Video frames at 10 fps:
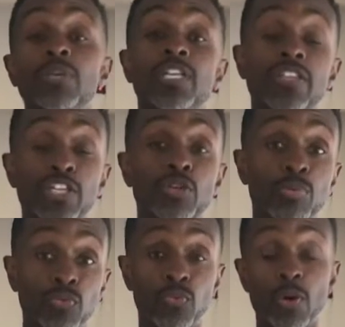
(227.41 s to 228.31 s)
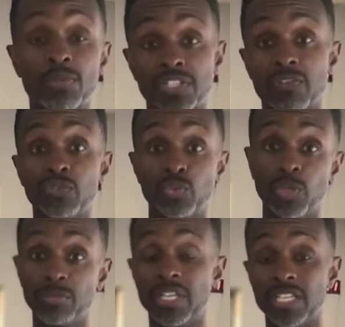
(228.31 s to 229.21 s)
meaning that your performance levels
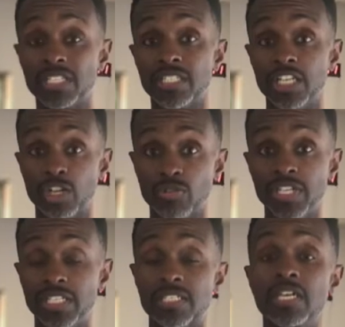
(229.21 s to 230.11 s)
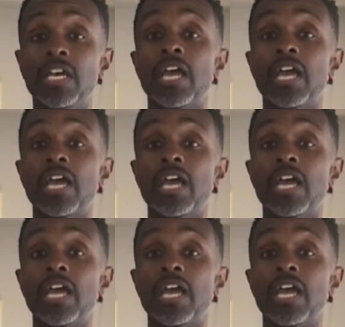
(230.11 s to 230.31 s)
will begin to decrease